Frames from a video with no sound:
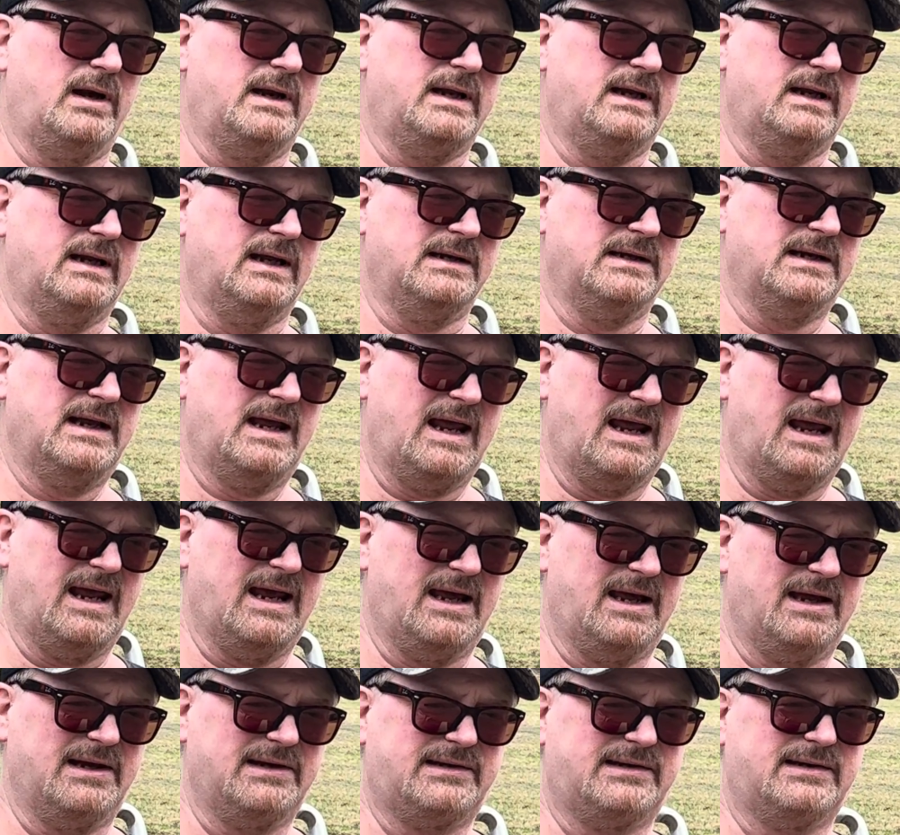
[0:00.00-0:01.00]
in the
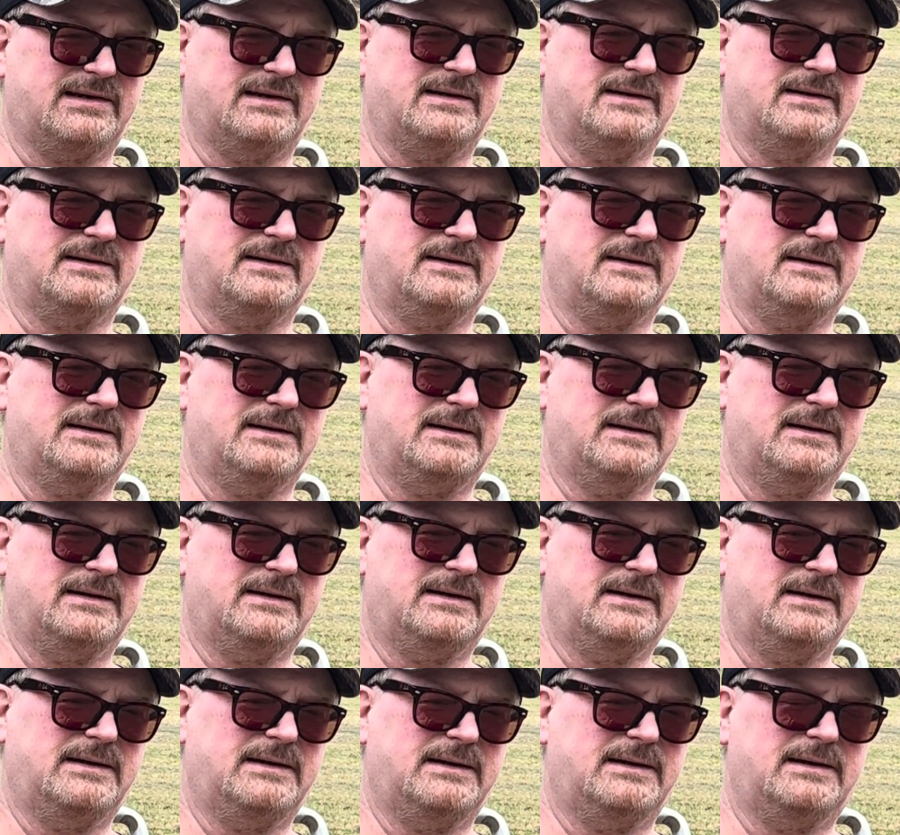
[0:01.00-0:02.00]
ass,
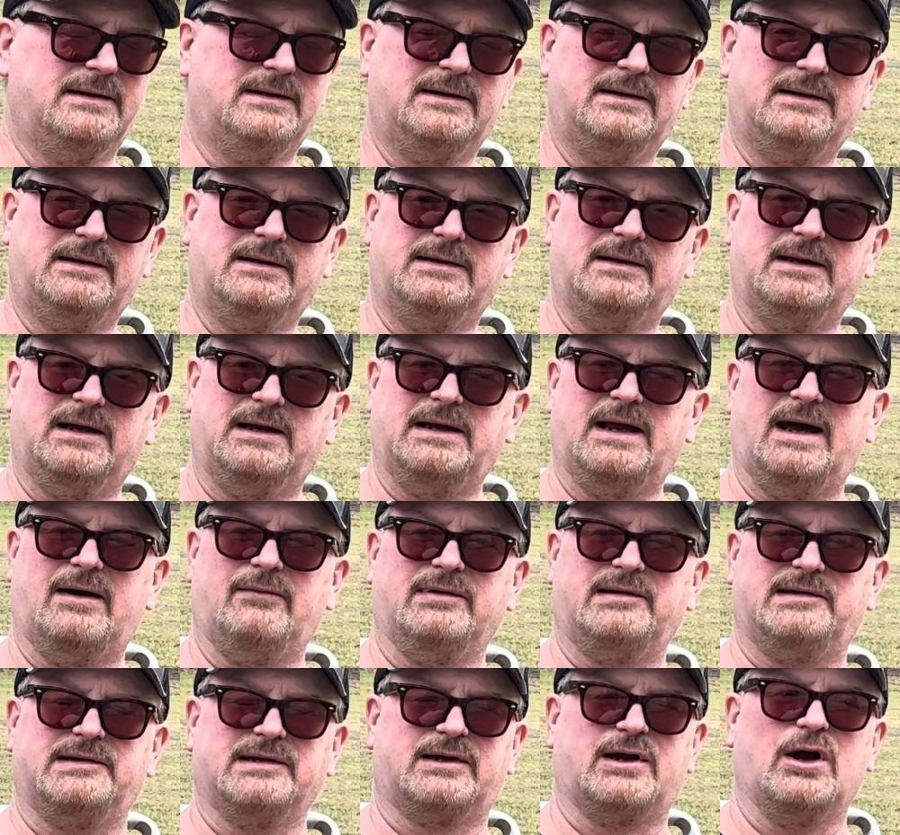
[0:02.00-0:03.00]
and that
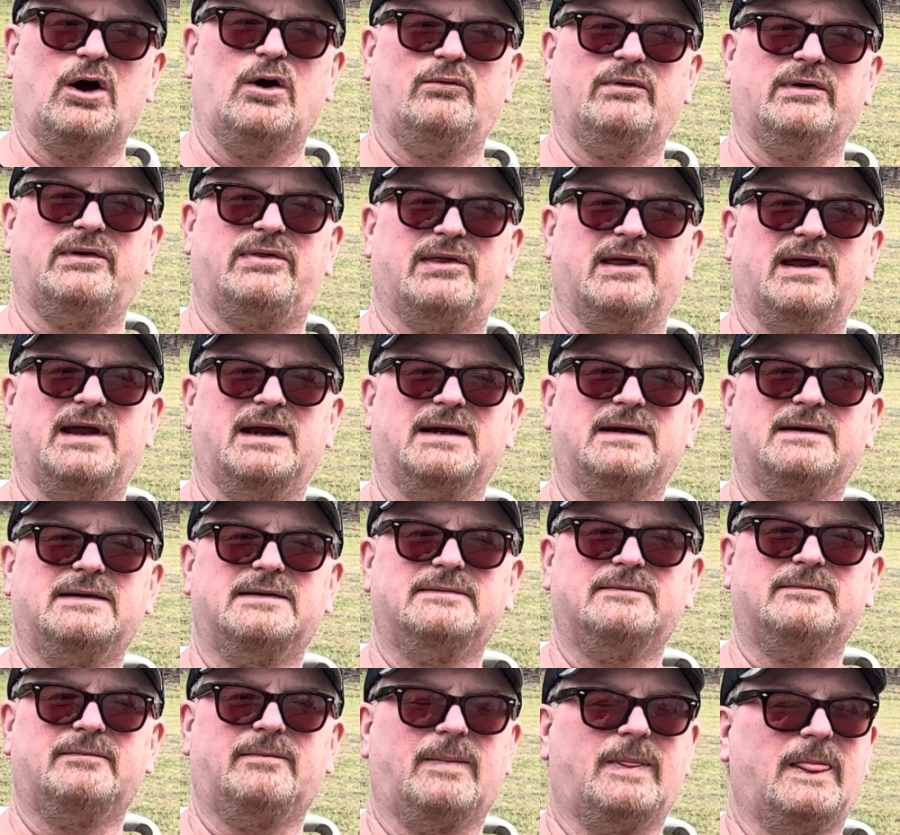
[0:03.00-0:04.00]
was the COVID thing.
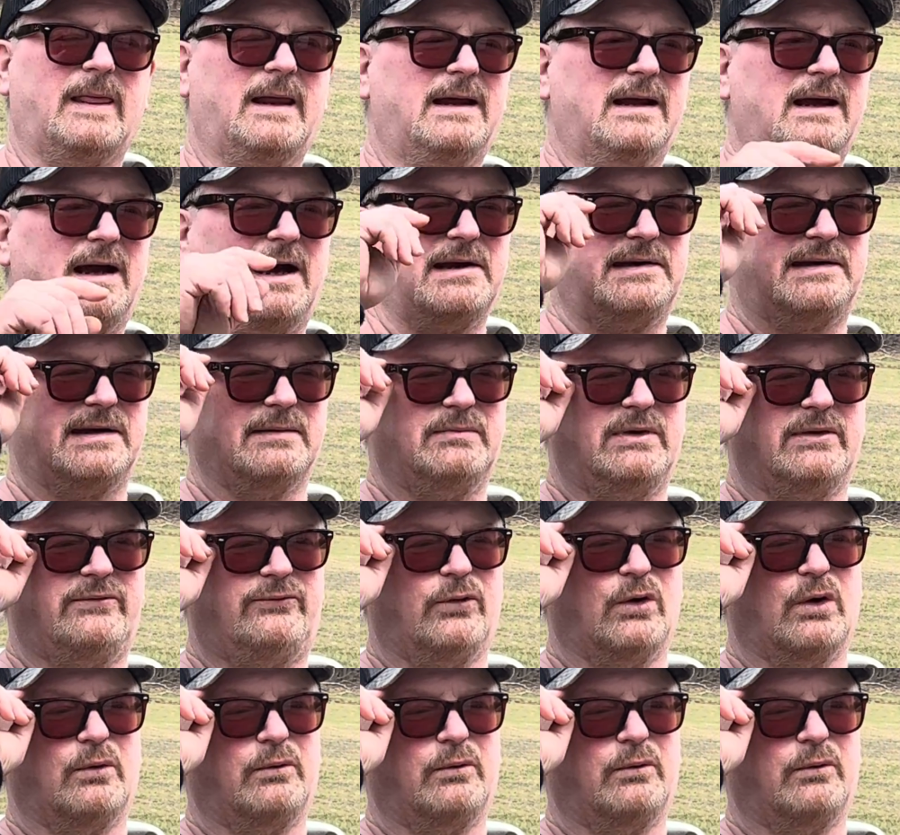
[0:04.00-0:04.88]
I said it